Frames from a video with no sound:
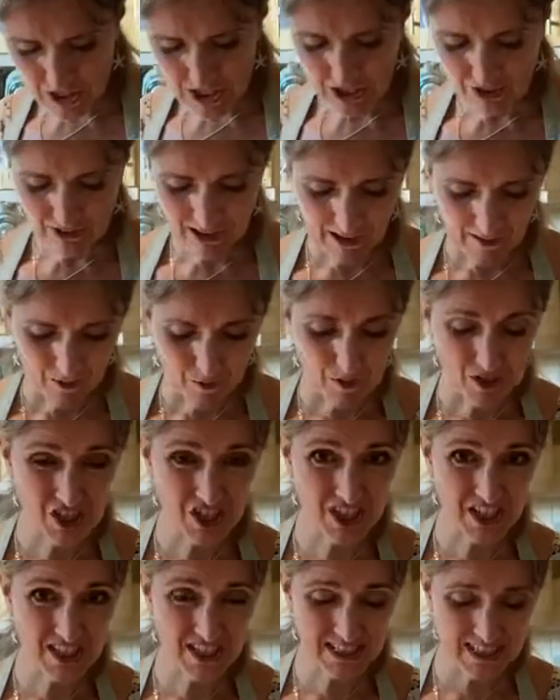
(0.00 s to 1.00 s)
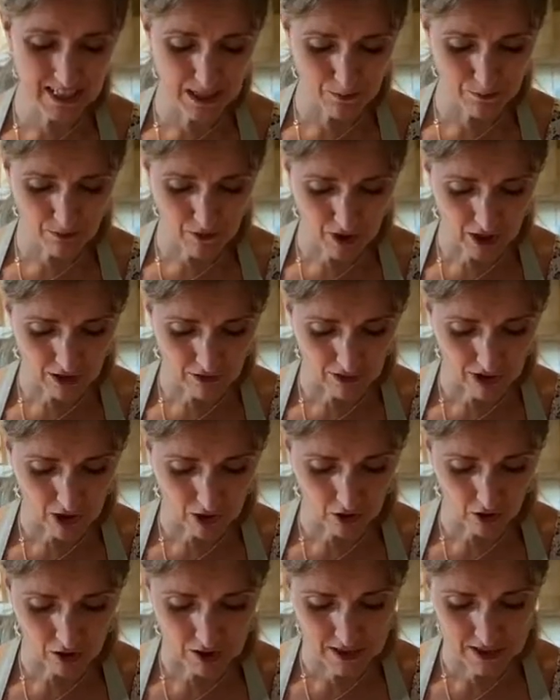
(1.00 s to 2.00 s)
grams, which does seem rather a
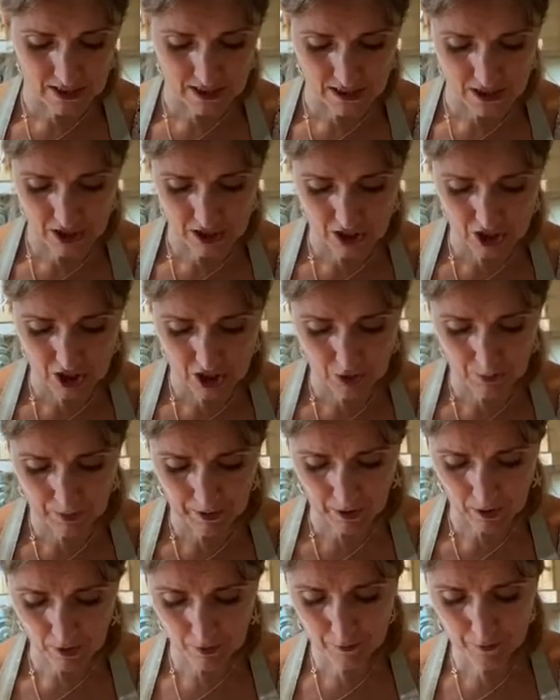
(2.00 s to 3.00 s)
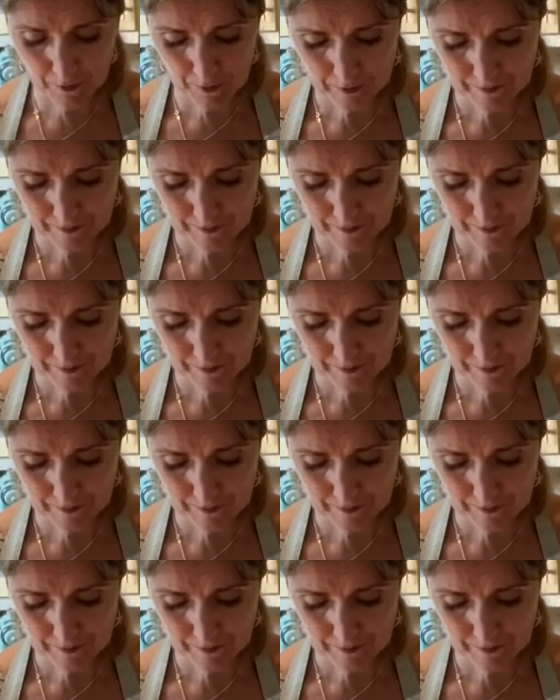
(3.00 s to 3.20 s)
lot. So let's just chop it off.